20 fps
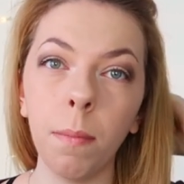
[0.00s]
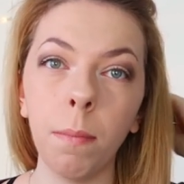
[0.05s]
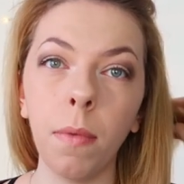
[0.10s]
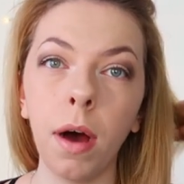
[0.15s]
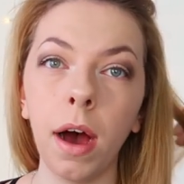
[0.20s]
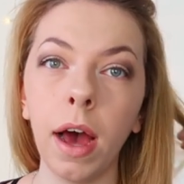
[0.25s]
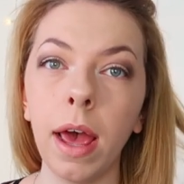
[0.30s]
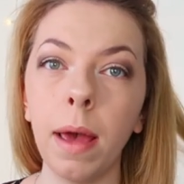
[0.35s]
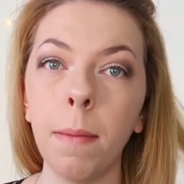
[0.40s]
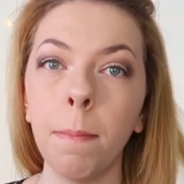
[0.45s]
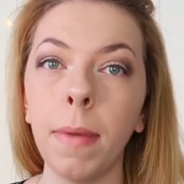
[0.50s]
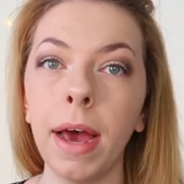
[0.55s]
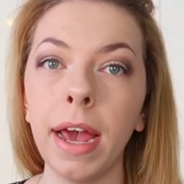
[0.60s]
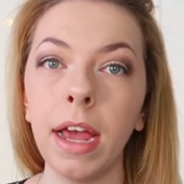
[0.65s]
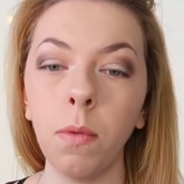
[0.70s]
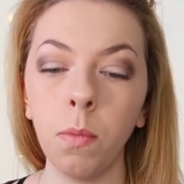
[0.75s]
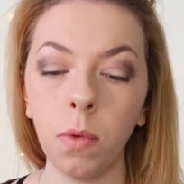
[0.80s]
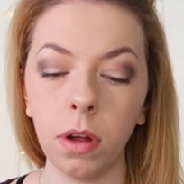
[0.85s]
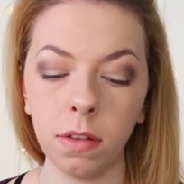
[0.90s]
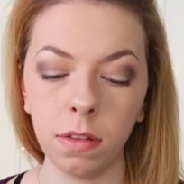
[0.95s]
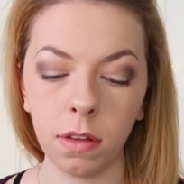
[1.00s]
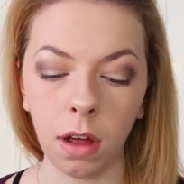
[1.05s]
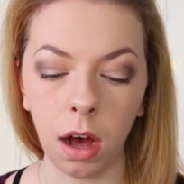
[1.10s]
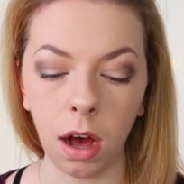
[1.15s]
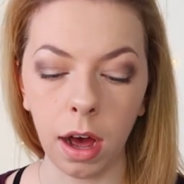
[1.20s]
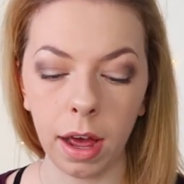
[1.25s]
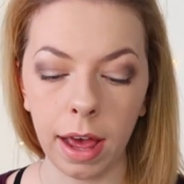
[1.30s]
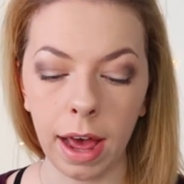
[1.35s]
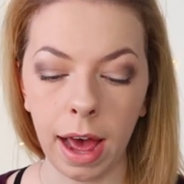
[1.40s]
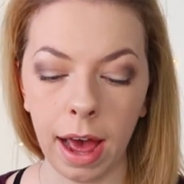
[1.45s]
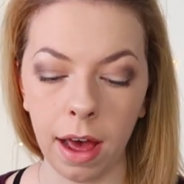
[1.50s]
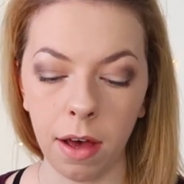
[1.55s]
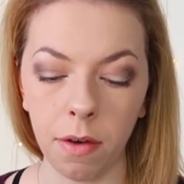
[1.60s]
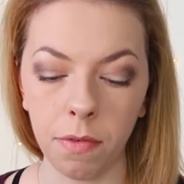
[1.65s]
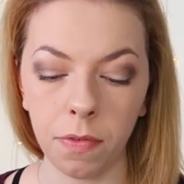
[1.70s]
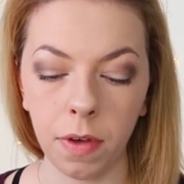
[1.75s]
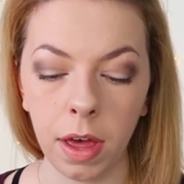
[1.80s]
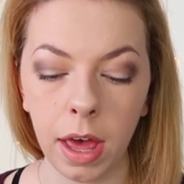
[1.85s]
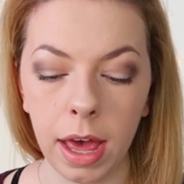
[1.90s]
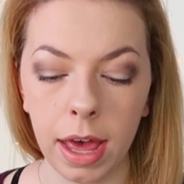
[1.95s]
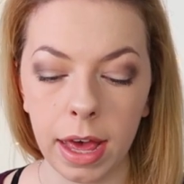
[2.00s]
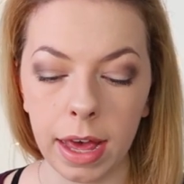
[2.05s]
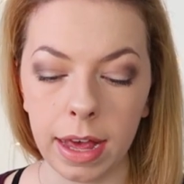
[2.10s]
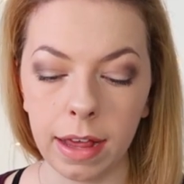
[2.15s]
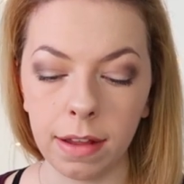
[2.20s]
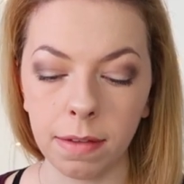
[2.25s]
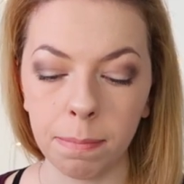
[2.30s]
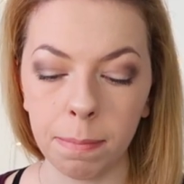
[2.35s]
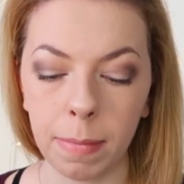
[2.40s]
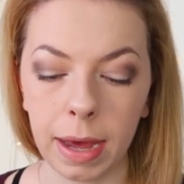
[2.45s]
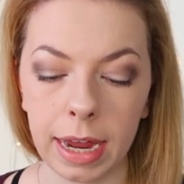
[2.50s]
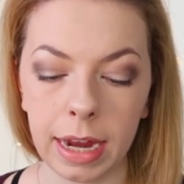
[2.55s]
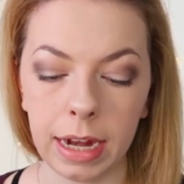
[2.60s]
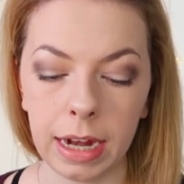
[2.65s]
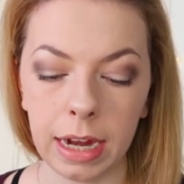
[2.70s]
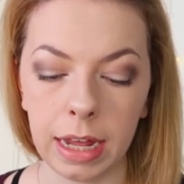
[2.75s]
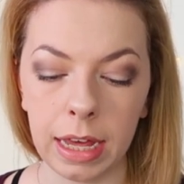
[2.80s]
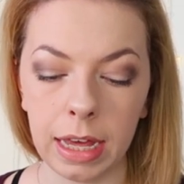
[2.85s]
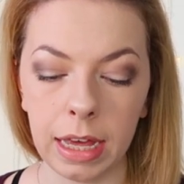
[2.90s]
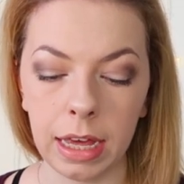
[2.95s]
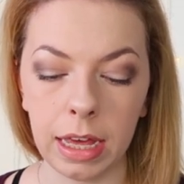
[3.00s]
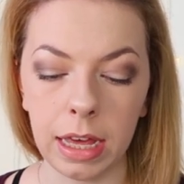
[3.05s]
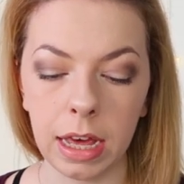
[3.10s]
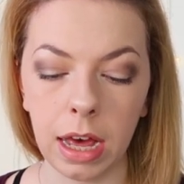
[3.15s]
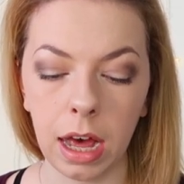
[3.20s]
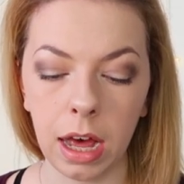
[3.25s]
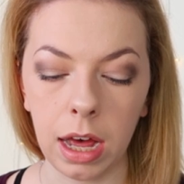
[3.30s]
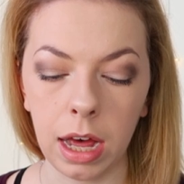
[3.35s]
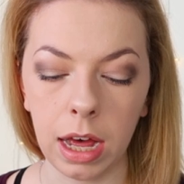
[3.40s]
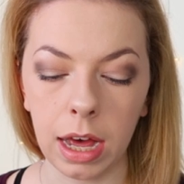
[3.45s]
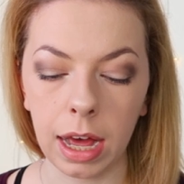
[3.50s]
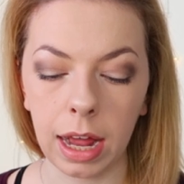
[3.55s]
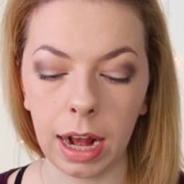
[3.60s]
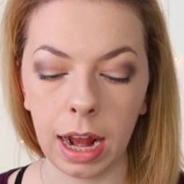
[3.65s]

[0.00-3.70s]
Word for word: My main one that I have is mainly uh,